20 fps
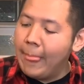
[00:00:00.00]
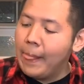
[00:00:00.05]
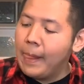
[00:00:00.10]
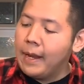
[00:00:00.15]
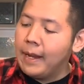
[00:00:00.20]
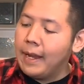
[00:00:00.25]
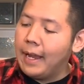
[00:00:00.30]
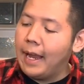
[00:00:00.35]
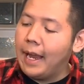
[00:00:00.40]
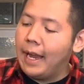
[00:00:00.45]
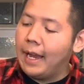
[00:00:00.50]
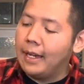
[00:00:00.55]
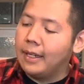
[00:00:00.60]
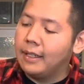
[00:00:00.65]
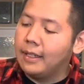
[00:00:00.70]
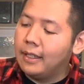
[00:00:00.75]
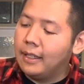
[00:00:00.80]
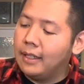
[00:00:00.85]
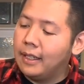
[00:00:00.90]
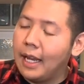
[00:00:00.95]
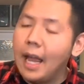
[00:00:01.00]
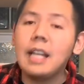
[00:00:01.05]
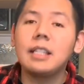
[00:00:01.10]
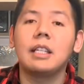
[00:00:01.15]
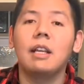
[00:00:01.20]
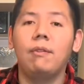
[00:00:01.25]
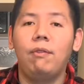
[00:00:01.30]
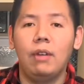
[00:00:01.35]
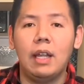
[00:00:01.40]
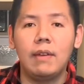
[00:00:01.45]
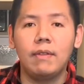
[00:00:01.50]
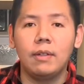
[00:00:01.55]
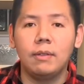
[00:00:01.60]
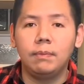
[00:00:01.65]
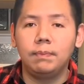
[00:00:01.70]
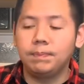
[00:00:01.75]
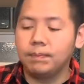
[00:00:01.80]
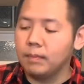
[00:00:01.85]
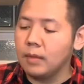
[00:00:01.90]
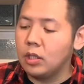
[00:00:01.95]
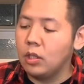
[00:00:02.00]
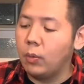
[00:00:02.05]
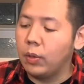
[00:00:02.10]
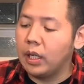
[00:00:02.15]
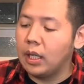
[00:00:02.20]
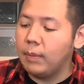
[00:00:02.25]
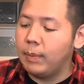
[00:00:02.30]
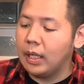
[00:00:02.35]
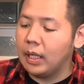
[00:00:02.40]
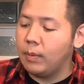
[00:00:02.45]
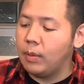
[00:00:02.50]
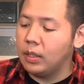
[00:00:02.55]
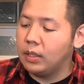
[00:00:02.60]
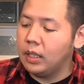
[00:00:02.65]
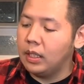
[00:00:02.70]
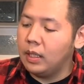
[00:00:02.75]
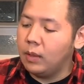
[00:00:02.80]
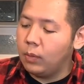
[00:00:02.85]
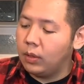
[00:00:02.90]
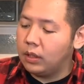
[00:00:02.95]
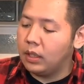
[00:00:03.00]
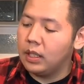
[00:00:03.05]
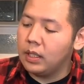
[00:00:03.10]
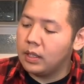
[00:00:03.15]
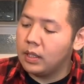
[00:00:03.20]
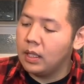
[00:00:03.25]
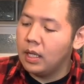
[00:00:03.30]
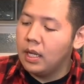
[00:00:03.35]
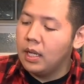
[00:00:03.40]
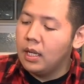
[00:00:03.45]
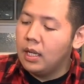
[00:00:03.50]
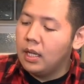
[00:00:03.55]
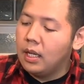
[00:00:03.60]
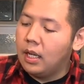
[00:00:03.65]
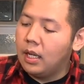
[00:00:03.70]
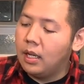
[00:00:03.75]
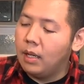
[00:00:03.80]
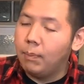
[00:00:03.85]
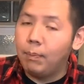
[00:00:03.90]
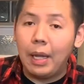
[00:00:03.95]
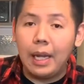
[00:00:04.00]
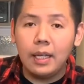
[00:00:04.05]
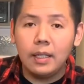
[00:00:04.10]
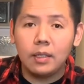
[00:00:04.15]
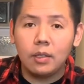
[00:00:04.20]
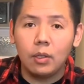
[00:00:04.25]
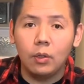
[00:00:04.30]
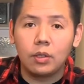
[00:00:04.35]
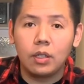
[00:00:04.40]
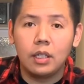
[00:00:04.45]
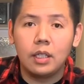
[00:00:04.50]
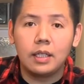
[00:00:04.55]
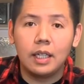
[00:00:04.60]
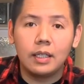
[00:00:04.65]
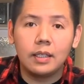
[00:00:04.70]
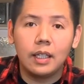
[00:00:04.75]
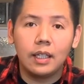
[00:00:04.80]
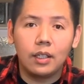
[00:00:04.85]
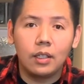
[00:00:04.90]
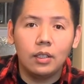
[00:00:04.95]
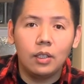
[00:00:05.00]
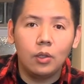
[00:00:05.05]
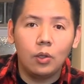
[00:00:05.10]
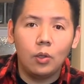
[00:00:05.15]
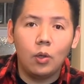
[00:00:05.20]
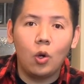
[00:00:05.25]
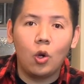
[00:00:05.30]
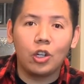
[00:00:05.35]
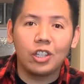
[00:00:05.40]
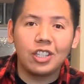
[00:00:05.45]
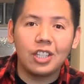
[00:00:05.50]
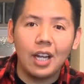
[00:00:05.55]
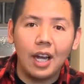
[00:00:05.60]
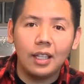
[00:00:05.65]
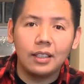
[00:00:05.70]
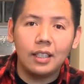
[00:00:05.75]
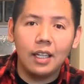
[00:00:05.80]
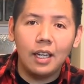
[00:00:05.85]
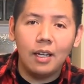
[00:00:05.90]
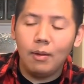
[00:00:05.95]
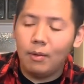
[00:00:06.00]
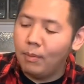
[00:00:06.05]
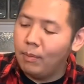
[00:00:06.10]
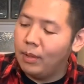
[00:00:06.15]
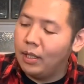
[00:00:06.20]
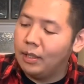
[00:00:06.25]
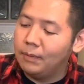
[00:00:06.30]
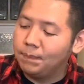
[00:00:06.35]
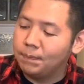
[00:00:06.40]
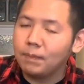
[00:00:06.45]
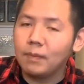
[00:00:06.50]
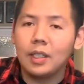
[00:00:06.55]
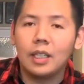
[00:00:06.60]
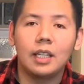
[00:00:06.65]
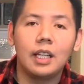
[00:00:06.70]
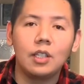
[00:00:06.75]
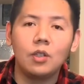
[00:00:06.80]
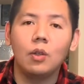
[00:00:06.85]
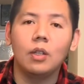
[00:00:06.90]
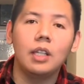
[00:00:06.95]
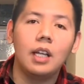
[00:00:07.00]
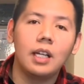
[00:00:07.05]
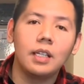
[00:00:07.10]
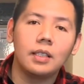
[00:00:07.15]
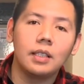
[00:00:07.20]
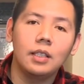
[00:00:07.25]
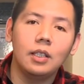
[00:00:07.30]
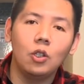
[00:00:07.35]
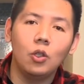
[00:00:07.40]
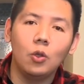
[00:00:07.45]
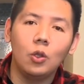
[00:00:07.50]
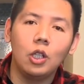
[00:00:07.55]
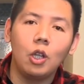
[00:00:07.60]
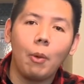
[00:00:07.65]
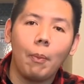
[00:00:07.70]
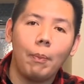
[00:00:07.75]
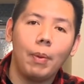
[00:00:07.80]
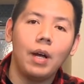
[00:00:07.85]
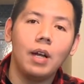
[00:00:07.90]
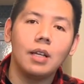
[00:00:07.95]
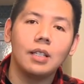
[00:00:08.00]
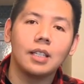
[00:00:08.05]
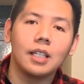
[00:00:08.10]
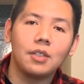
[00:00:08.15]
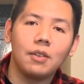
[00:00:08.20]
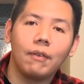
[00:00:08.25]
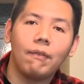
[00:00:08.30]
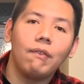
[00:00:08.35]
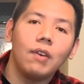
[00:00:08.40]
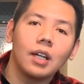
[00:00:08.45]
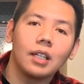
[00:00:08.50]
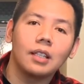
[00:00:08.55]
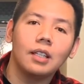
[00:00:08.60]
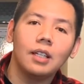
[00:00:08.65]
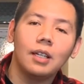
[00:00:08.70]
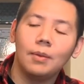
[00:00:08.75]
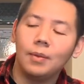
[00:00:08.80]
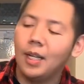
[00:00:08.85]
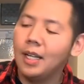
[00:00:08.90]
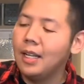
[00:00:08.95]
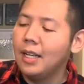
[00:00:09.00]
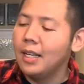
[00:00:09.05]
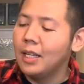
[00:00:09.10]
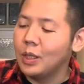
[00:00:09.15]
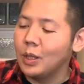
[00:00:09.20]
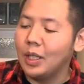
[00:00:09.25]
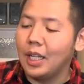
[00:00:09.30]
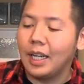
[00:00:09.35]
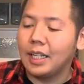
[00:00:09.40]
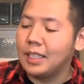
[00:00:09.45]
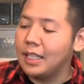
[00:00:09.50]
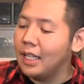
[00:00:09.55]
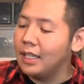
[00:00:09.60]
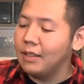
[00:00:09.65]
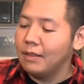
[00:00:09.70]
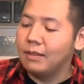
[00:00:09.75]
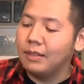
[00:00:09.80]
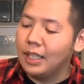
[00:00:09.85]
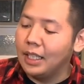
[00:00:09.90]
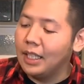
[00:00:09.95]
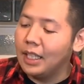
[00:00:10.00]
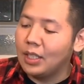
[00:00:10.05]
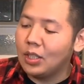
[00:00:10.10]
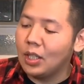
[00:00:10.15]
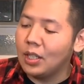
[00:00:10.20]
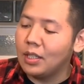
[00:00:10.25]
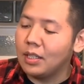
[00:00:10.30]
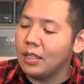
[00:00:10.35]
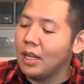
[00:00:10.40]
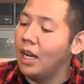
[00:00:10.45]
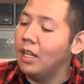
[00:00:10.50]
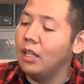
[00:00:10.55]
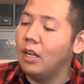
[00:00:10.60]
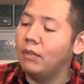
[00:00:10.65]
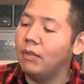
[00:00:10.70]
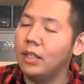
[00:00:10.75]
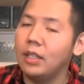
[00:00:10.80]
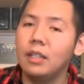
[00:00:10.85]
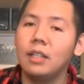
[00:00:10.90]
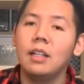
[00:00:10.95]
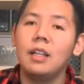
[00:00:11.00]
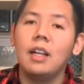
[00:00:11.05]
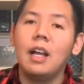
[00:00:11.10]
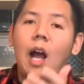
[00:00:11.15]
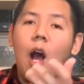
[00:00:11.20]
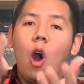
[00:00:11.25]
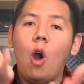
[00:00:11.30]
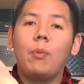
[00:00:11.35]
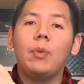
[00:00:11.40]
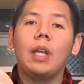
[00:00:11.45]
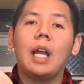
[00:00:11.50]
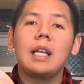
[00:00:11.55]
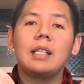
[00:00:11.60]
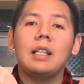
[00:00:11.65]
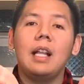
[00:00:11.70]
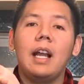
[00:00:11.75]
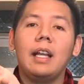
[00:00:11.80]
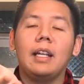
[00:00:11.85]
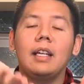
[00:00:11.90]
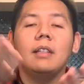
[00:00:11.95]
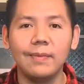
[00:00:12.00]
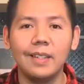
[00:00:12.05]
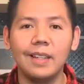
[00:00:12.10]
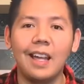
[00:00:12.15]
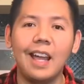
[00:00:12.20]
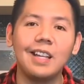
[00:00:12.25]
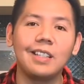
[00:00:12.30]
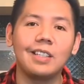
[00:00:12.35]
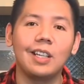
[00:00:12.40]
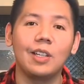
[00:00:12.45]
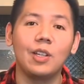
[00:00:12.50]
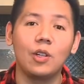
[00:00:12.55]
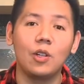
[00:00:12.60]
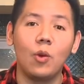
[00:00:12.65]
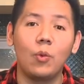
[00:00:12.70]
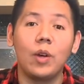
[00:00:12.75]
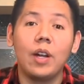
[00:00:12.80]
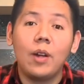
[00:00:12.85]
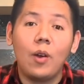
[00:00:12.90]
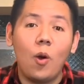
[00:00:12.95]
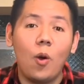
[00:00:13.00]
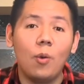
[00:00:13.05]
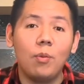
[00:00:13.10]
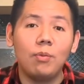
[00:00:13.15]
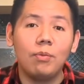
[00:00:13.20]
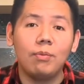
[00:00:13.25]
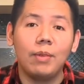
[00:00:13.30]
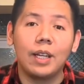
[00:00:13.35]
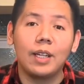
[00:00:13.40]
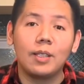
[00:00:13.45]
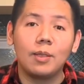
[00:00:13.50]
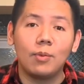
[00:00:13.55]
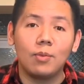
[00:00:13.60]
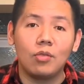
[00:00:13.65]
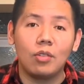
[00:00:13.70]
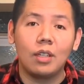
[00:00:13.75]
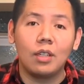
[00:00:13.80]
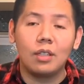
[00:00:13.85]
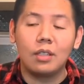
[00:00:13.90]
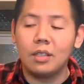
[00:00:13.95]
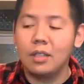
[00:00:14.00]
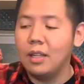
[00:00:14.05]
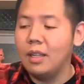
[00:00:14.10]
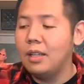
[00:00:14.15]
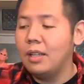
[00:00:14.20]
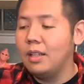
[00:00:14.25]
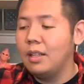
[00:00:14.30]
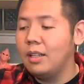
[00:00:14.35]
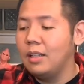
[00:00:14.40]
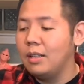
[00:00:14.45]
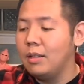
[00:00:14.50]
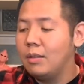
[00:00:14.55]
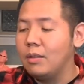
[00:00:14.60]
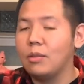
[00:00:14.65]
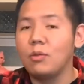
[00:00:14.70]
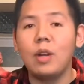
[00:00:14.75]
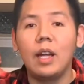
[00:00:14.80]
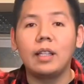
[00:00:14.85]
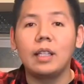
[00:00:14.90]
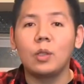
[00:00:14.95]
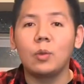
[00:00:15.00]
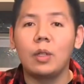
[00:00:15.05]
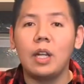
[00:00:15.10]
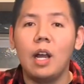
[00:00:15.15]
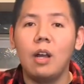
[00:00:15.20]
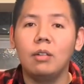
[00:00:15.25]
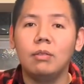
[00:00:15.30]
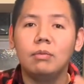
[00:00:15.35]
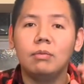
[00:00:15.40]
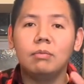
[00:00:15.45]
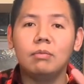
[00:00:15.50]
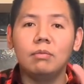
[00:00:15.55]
And it has that flavor. So we're gonna make a martini with this base. So it's gonna taste like your little horchata, but get you a nice little buzz, get you fucked up. So like I said, delicious. I love it. I hope you guys like it. And shit, you know, we're at home making some drinks. Try this one out.